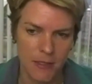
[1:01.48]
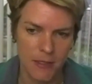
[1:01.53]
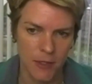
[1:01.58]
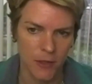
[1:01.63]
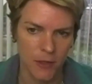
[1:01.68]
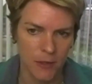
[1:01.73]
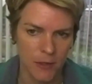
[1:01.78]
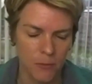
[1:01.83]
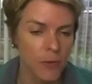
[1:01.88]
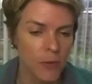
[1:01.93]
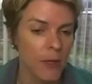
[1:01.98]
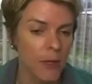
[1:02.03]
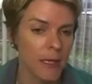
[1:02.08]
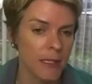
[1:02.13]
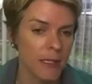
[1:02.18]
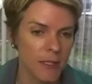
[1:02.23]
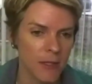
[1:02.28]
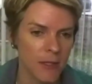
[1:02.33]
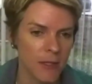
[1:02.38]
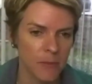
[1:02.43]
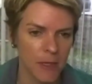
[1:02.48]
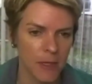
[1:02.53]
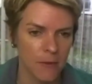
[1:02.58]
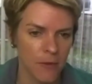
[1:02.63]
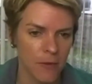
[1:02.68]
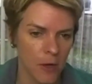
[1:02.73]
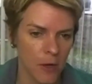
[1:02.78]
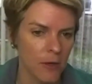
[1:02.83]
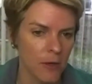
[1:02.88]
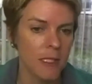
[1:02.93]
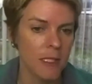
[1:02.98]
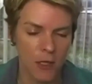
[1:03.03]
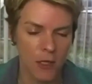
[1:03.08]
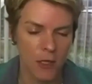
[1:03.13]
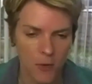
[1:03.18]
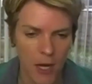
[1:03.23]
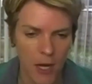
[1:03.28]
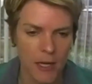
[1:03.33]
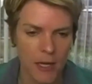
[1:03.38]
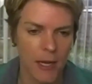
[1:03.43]
a good place to be
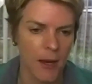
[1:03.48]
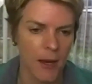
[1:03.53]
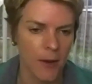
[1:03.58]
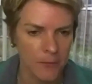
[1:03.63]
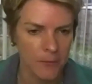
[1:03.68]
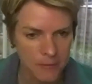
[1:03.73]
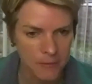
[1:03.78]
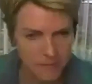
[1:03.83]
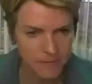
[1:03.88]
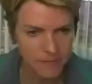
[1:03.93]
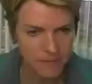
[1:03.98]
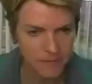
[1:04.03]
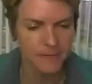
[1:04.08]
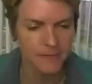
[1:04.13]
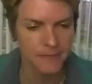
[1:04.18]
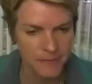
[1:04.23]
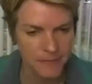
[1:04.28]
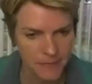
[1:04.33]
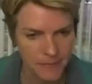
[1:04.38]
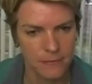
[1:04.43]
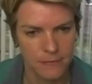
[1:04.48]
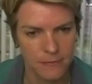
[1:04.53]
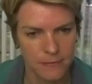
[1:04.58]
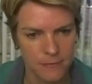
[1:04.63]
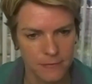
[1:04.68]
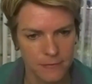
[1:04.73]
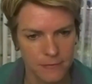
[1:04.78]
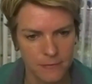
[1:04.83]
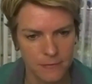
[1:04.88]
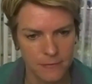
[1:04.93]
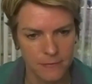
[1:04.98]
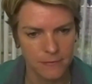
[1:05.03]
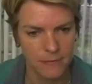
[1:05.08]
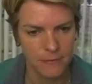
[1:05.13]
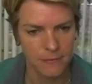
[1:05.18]
focusing right now. What are the